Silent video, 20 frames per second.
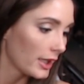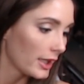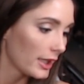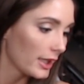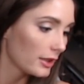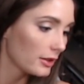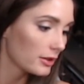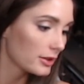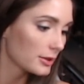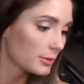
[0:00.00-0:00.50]

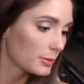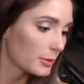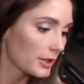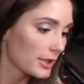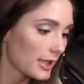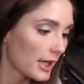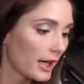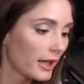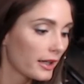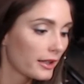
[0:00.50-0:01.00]
He looked more
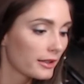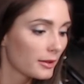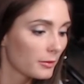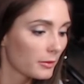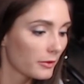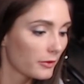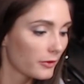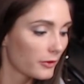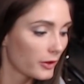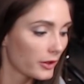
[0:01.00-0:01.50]
tired than
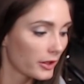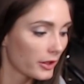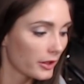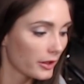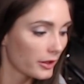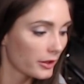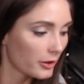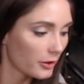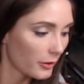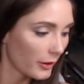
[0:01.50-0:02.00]
before,
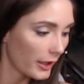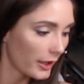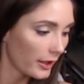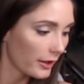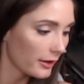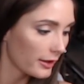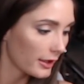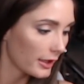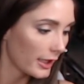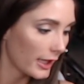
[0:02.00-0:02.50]

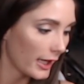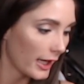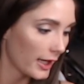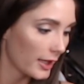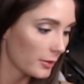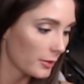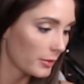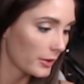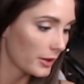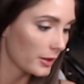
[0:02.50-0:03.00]
grayer than he
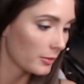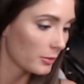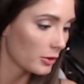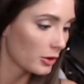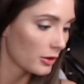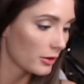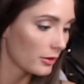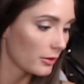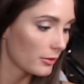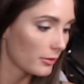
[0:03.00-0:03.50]
had been
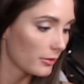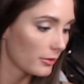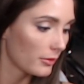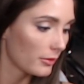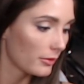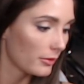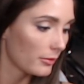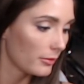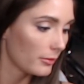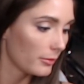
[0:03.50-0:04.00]
more
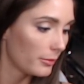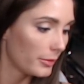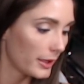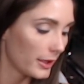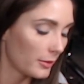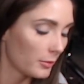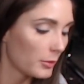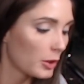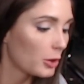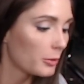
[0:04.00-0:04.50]

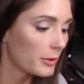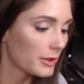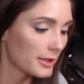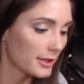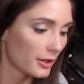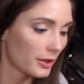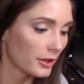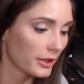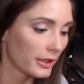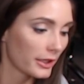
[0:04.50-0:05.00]
been moments
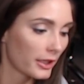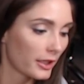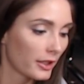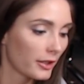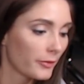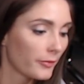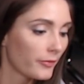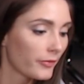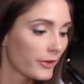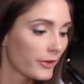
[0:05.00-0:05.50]
earlier.